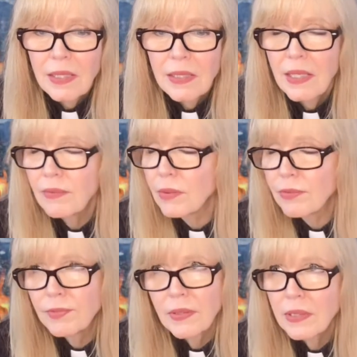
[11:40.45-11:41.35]
never
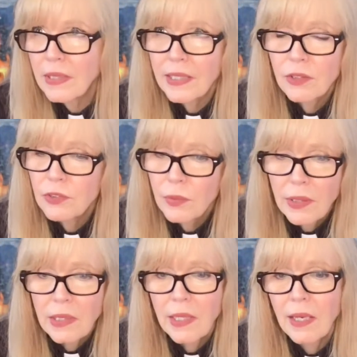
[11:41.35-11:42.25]
feeling like you're doing
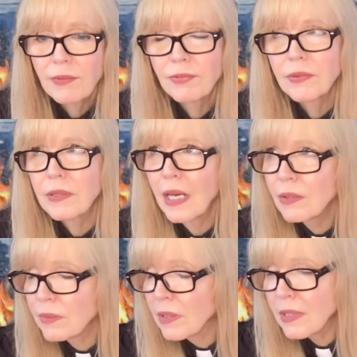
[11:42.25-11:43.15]
enough, and
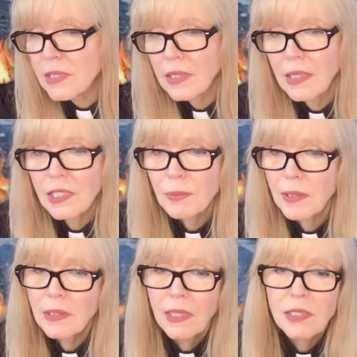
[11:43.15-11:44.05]
unrealistic
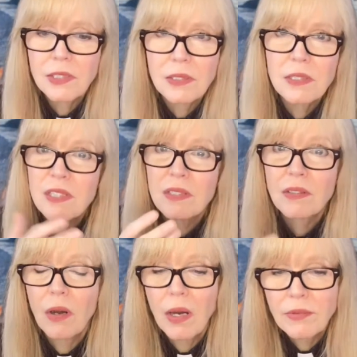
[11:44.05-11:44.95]
expectations and
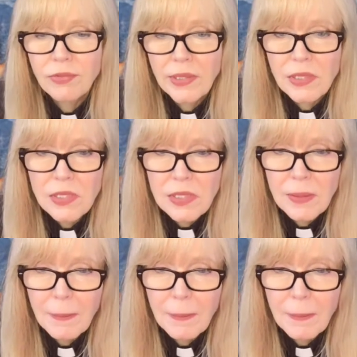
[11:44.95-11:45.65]
conflicts.